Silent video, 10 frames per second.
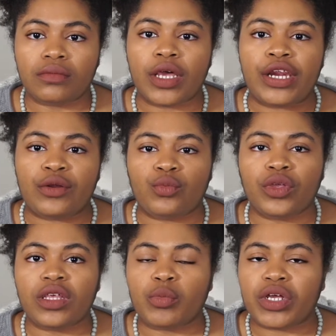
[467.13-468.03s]
and
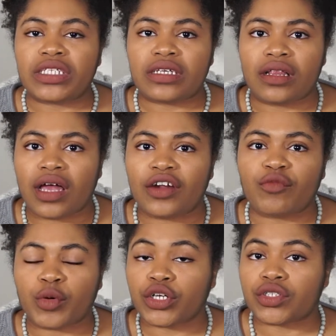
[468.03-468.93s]
really brings in a lot
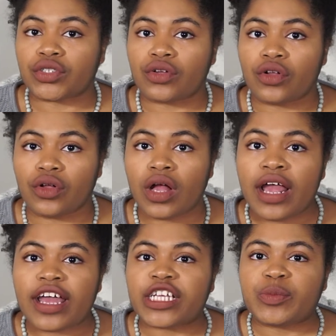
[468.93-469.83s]
of personal
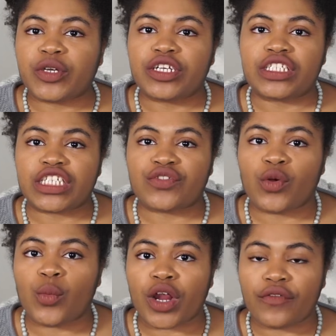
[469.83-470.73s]
experiences
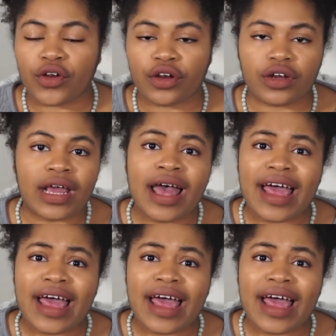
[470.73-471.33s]
from what I've heard.